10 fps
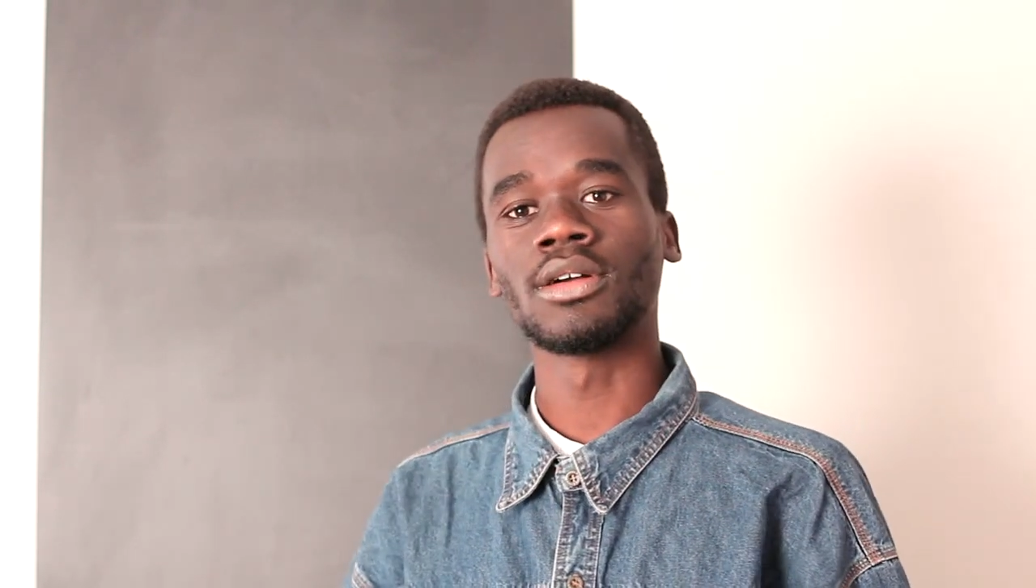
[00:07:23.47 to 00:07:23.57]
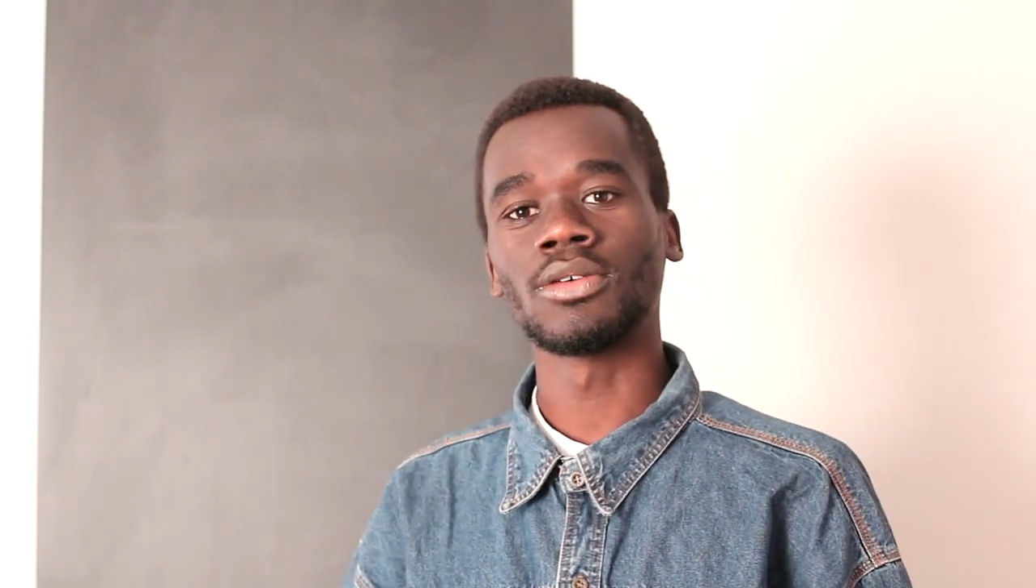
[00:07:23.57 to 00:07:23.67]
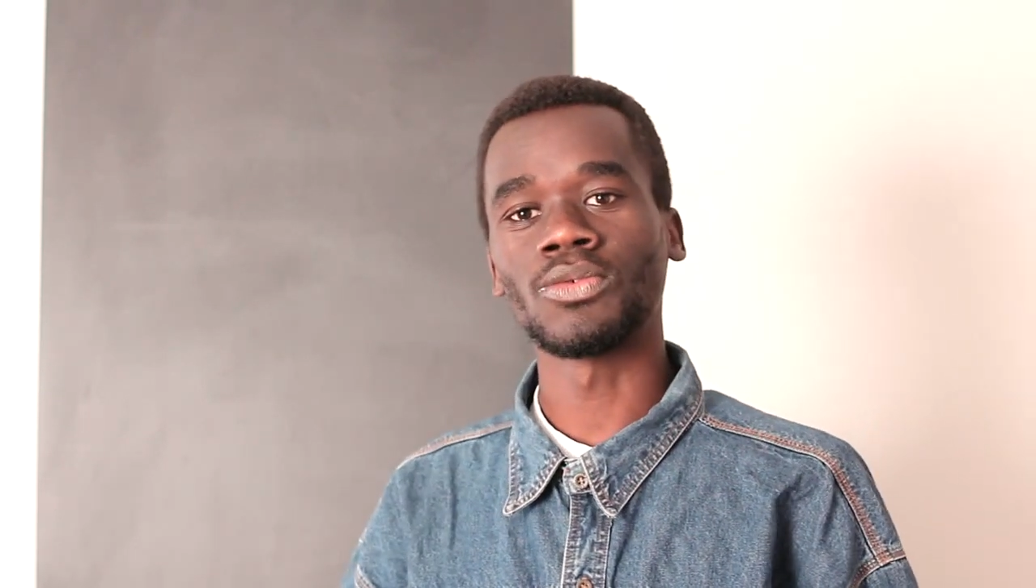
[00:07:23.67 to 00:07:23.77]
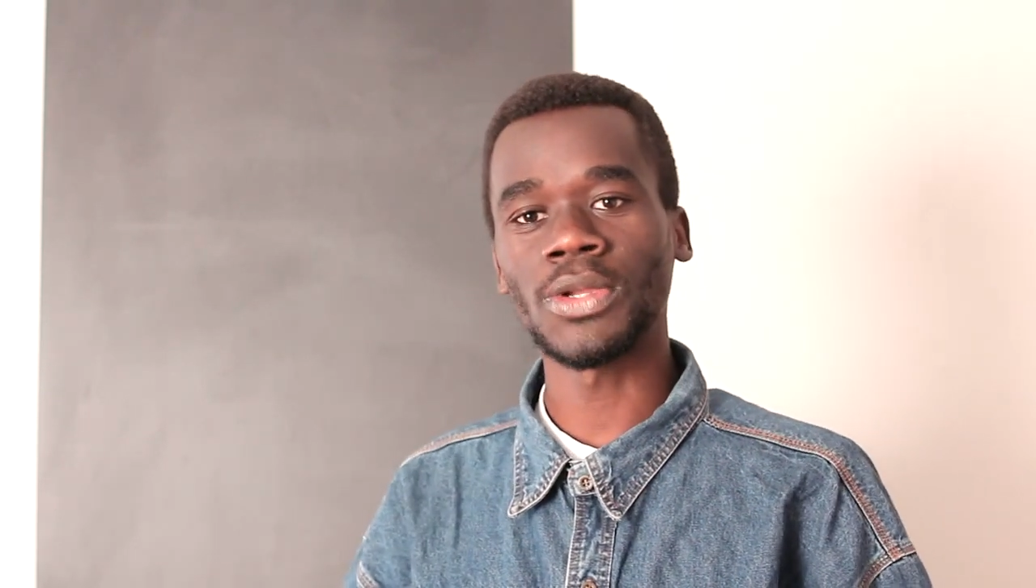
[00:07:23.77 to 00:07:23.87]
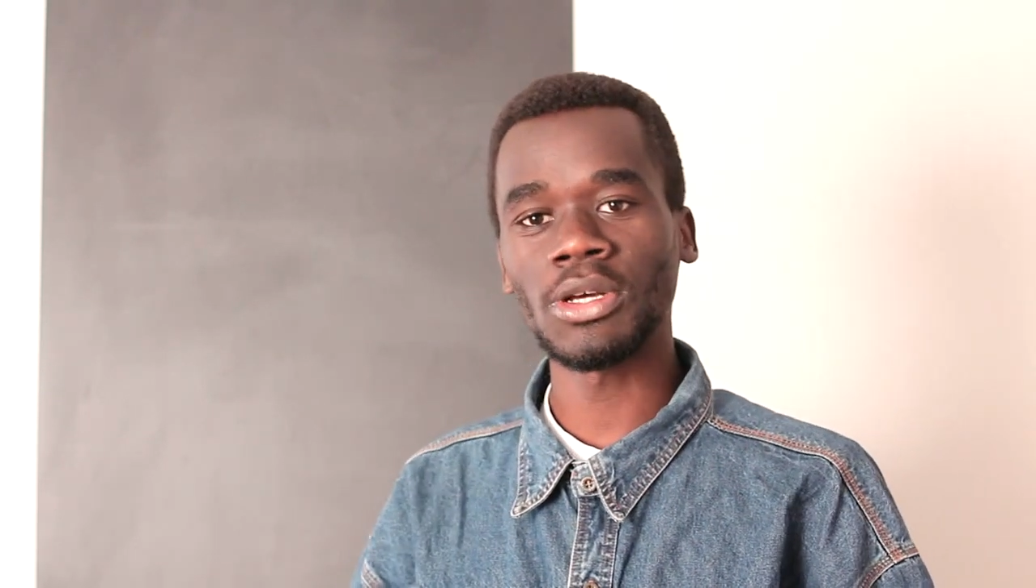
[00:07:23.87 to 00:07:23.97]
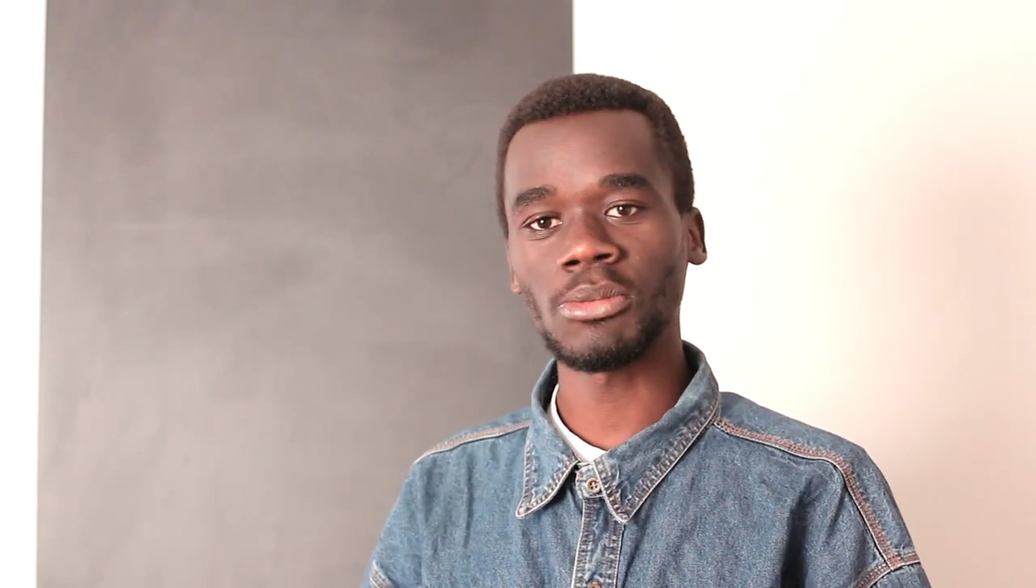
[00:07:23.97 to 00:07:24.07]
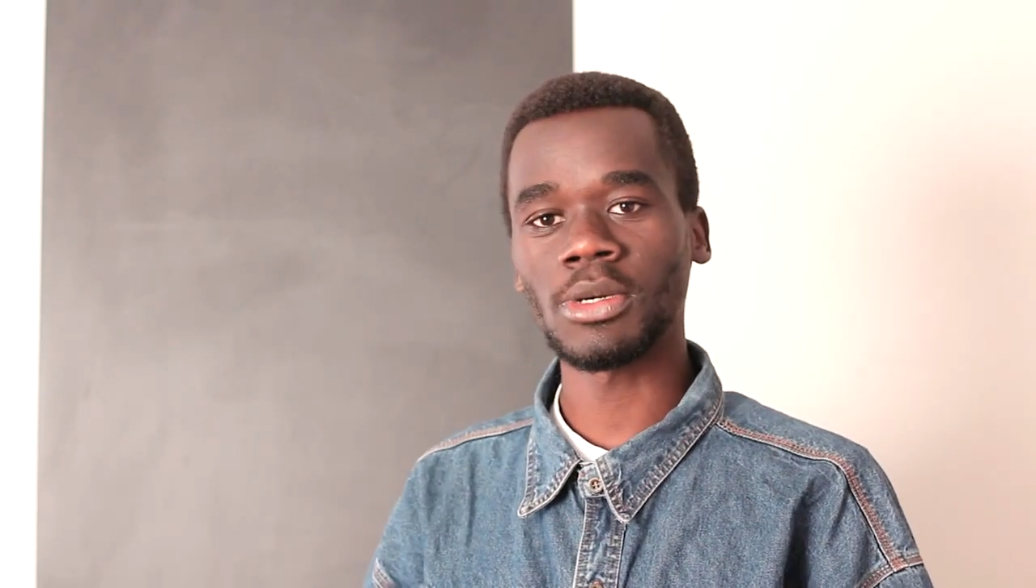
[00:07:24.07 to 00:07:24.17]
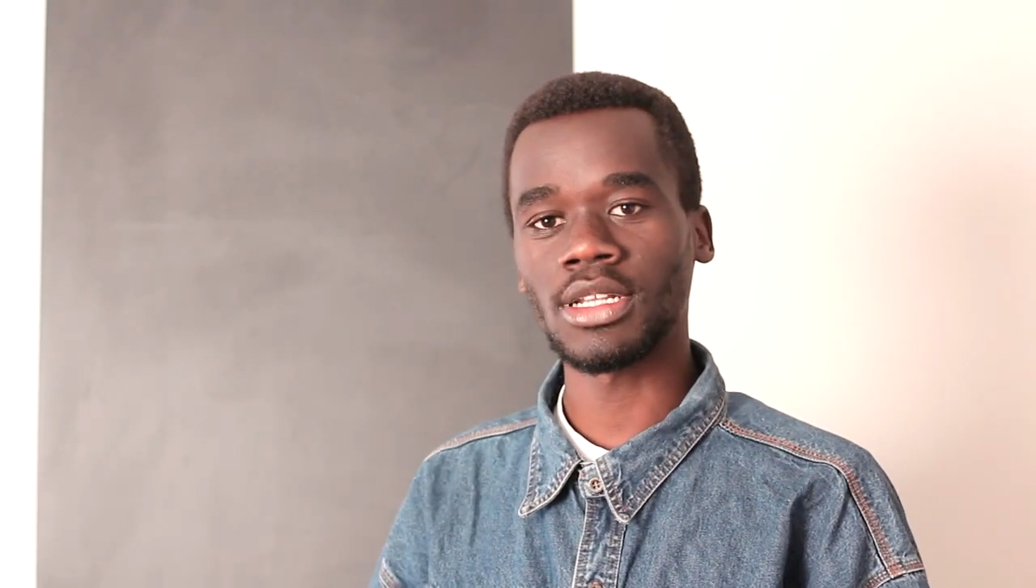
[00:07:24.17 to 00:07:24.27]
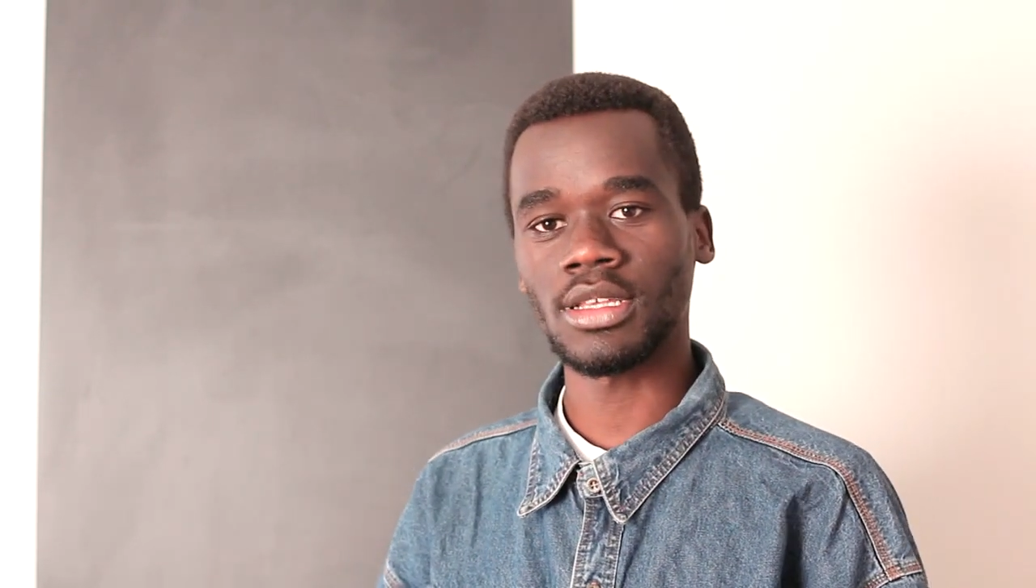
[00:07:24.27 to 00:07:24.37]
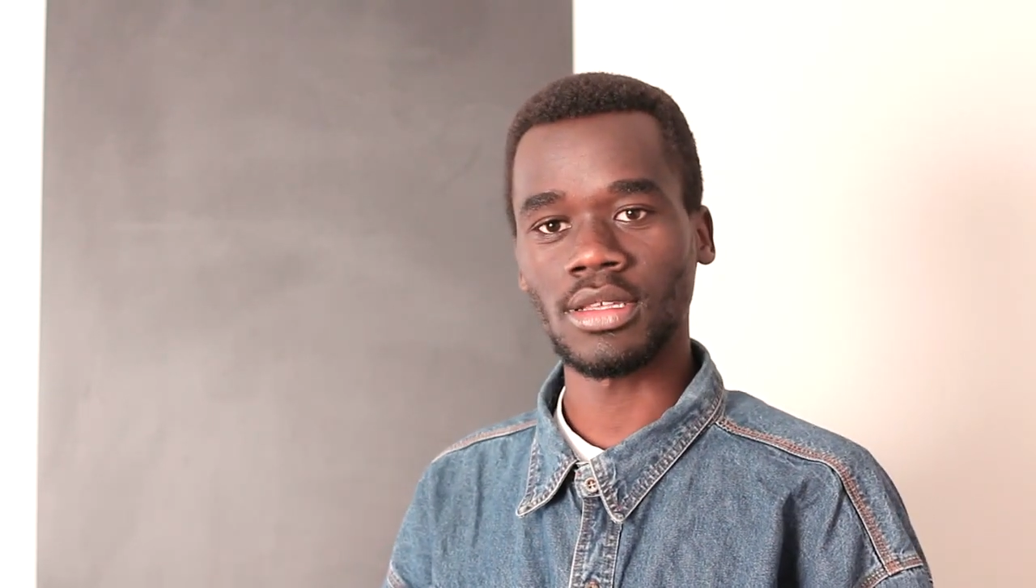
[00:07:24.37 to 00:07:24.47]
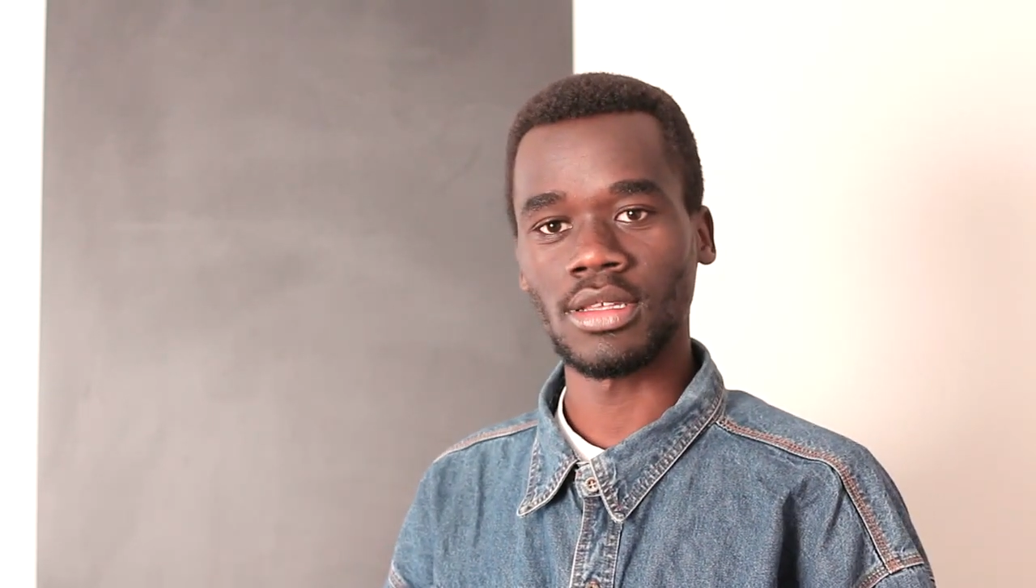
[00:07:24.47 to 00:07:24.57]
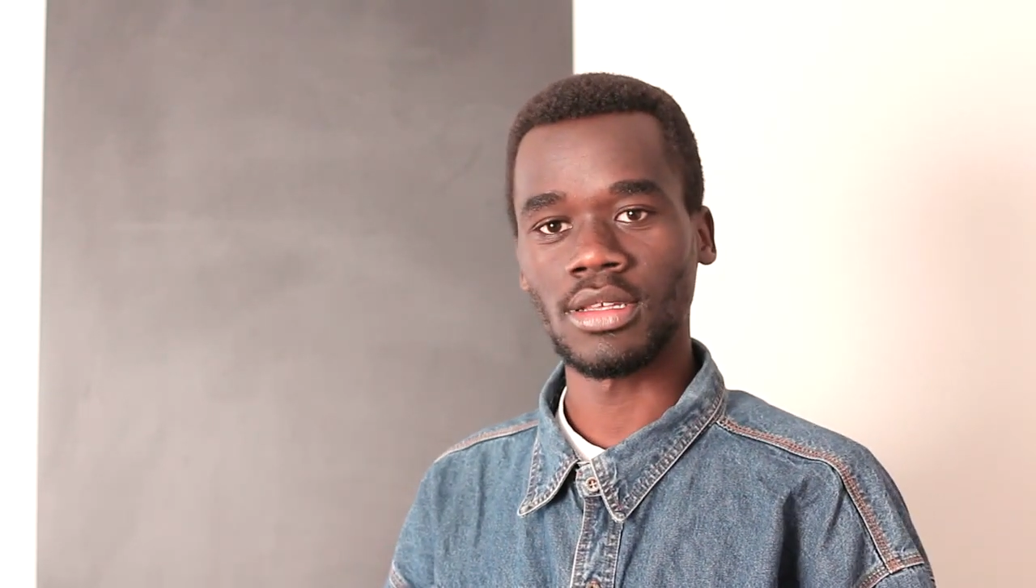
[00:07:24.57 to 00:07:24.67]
real money